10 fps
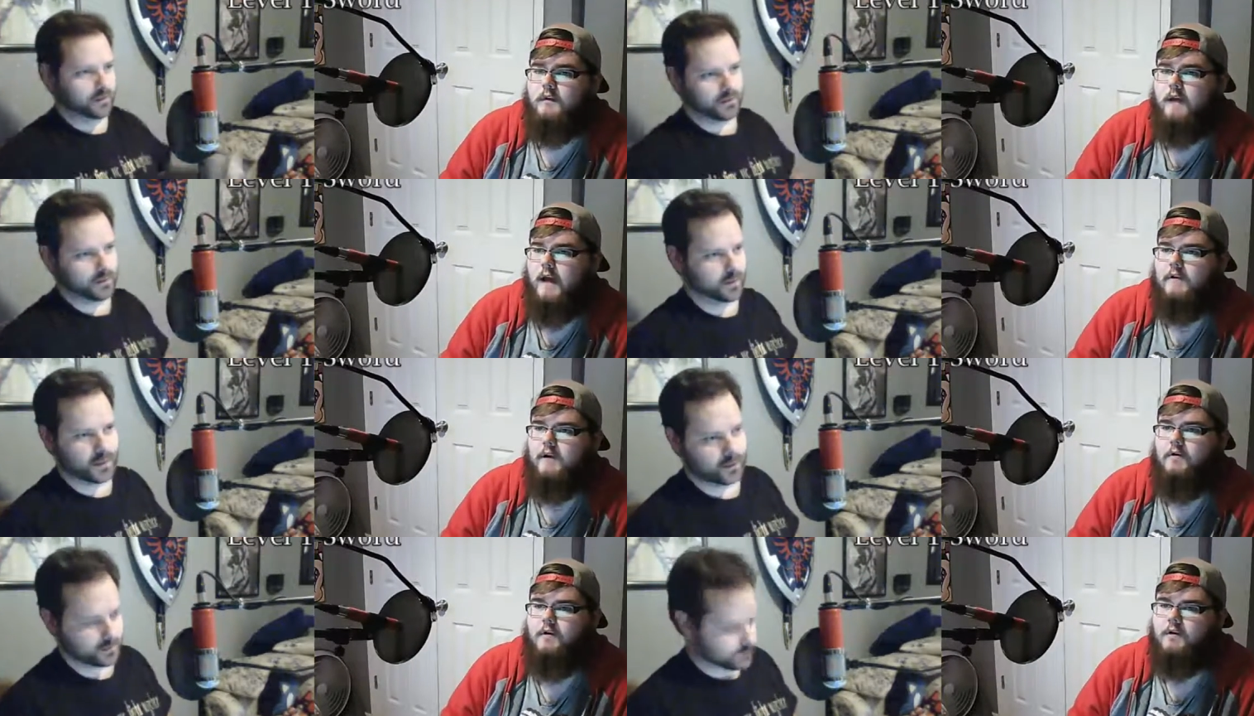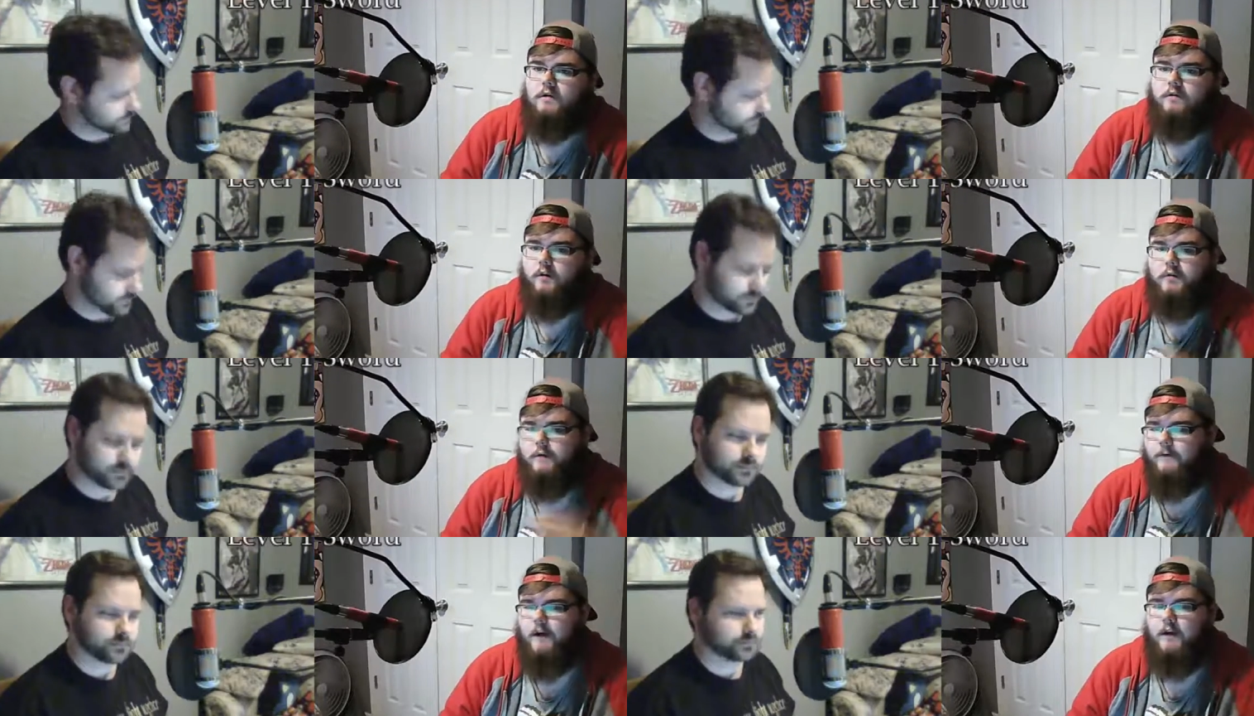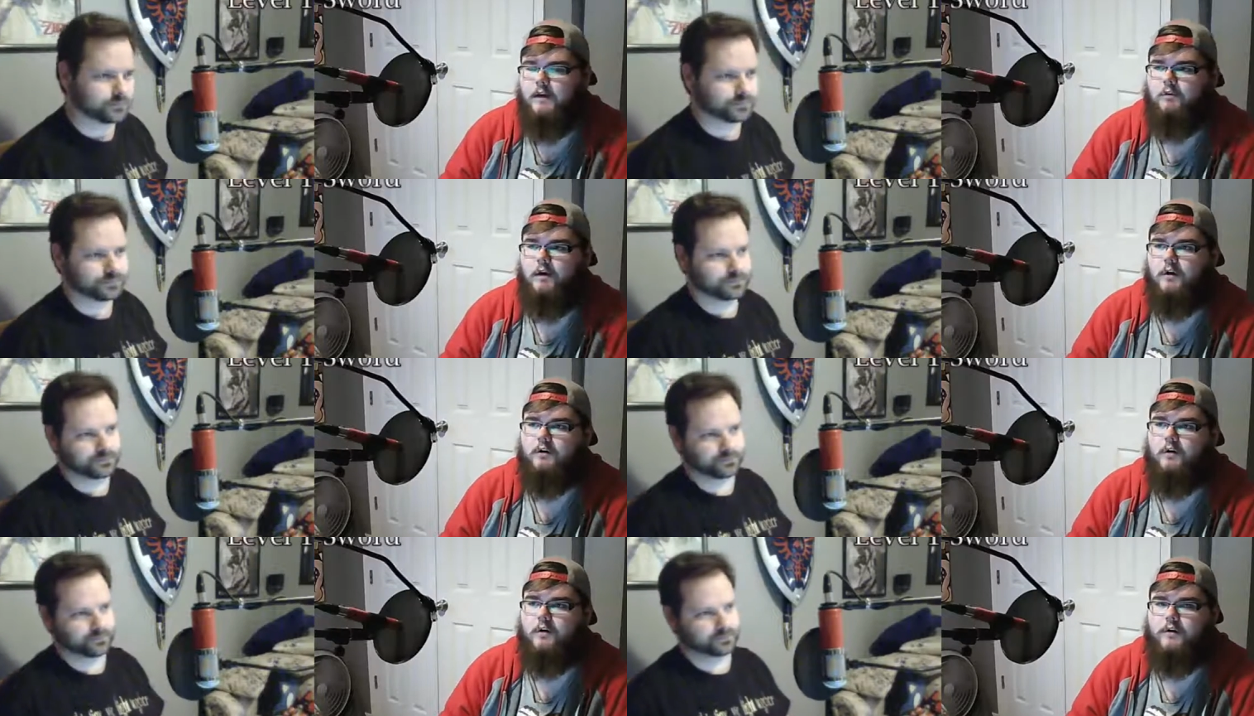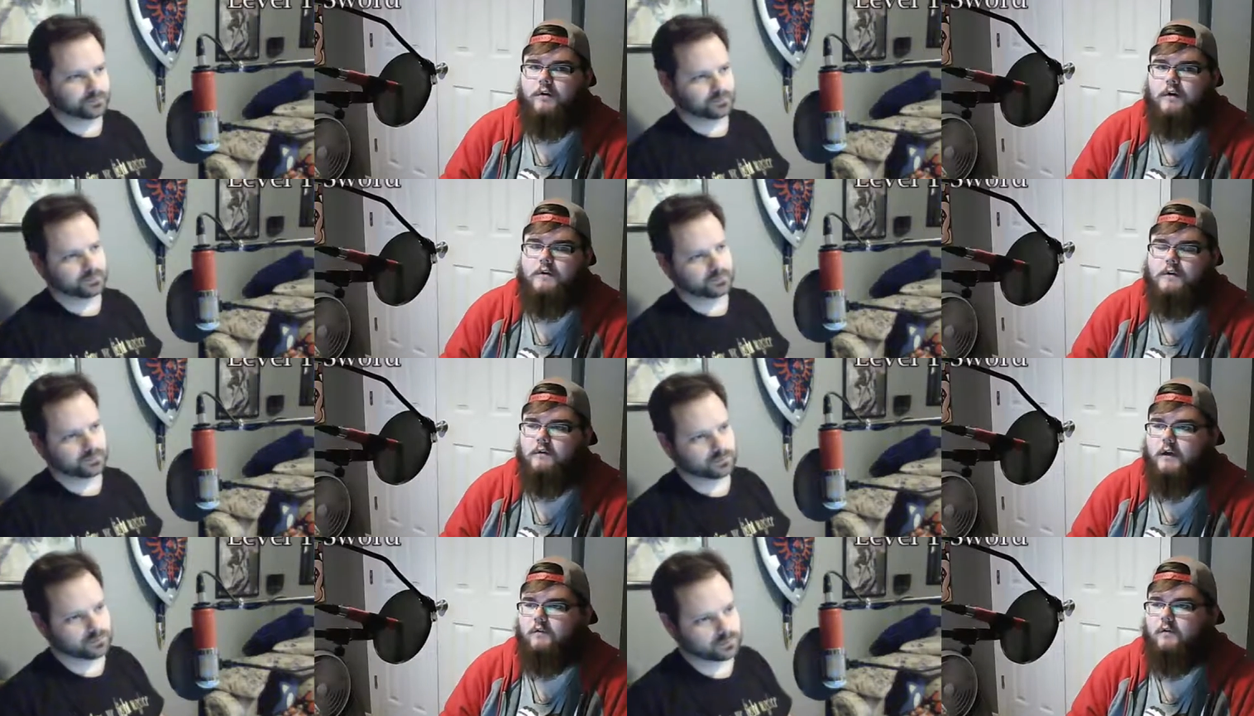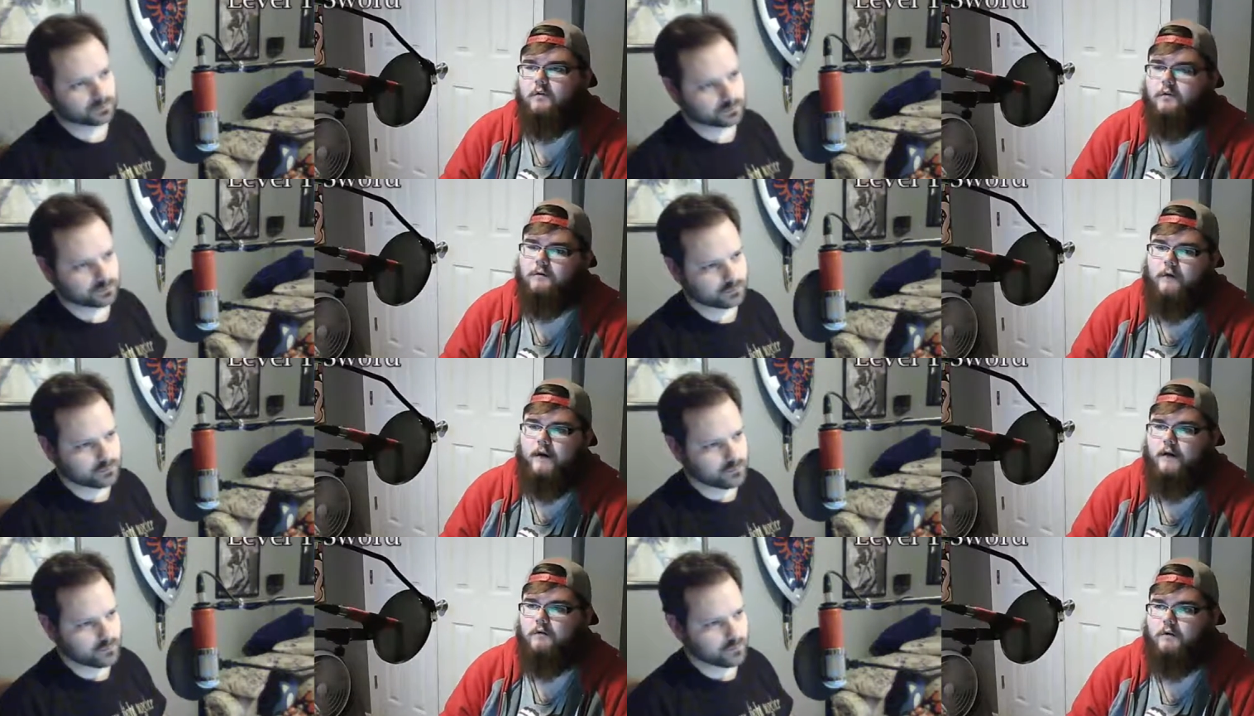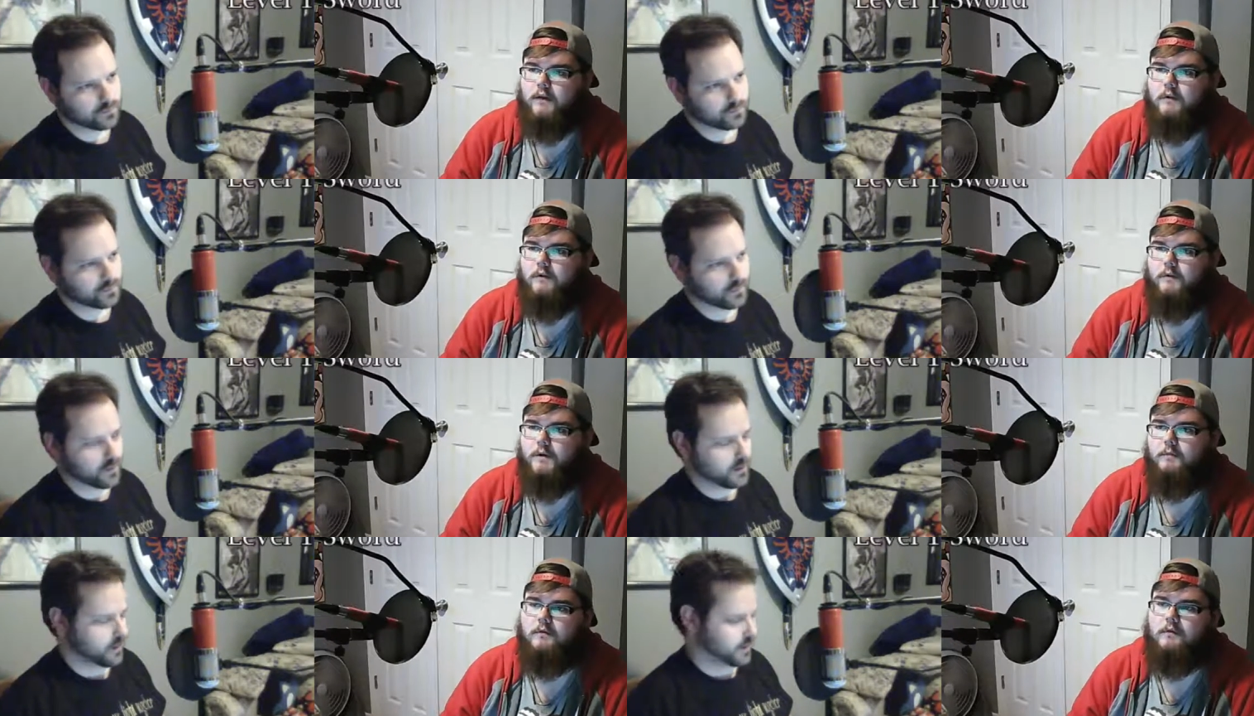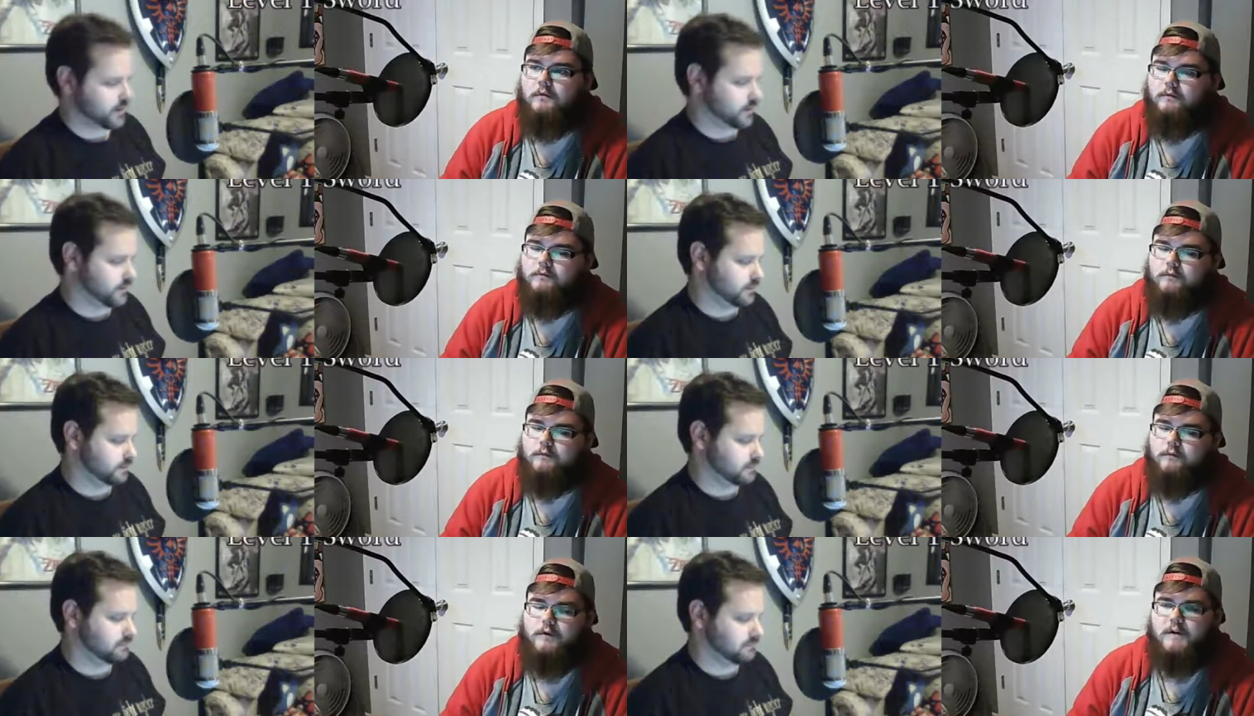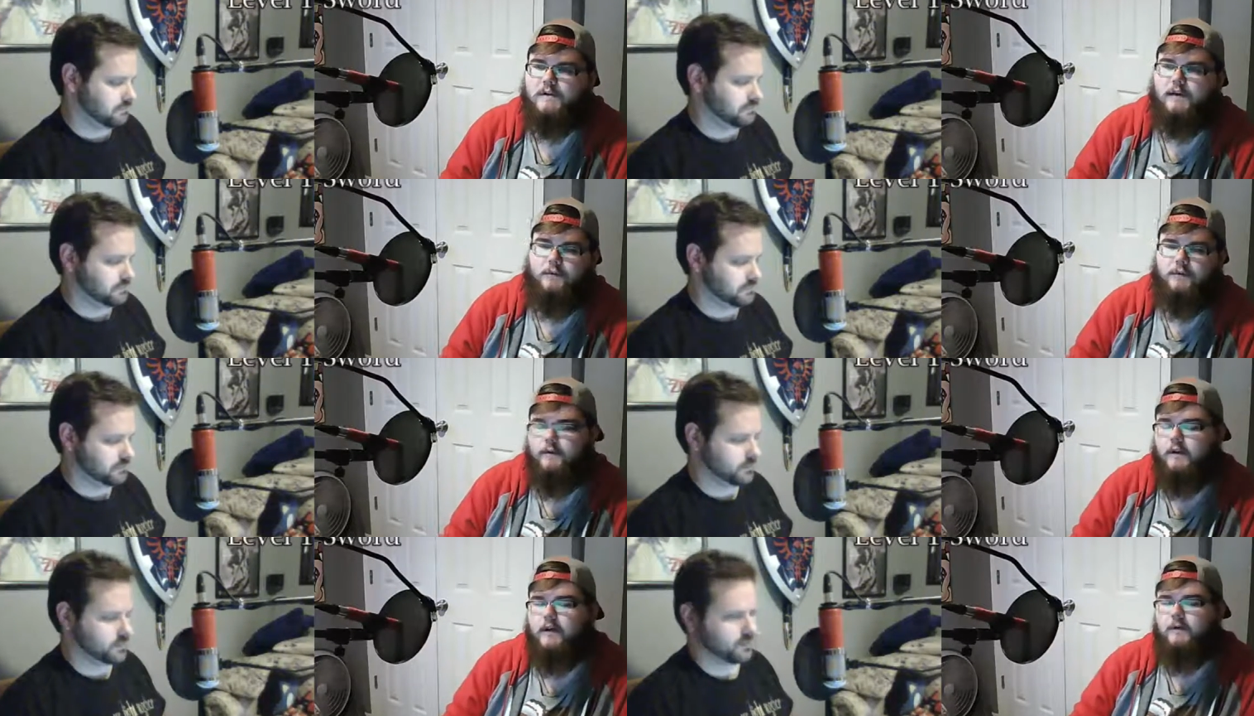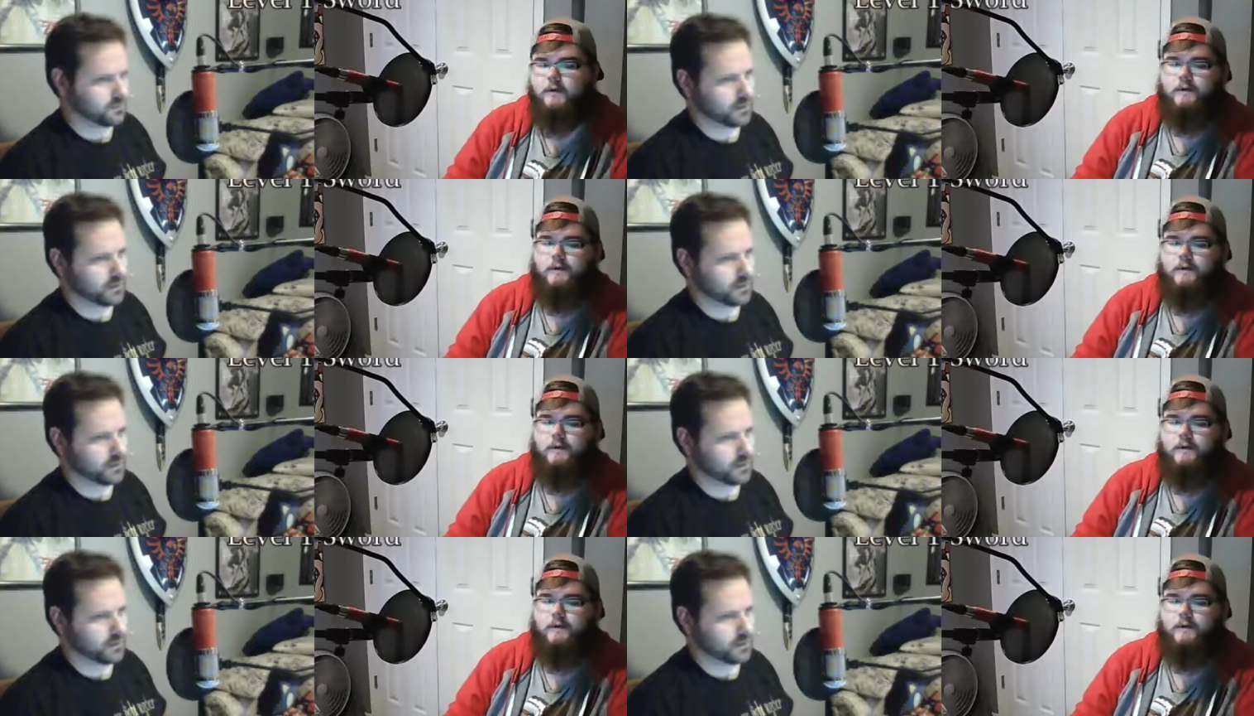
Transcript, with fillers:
Speaker 1: Yeah, it's you like know. you can globally fight anyone or you can do like local fighting with like other people, which is like perfect. Like if if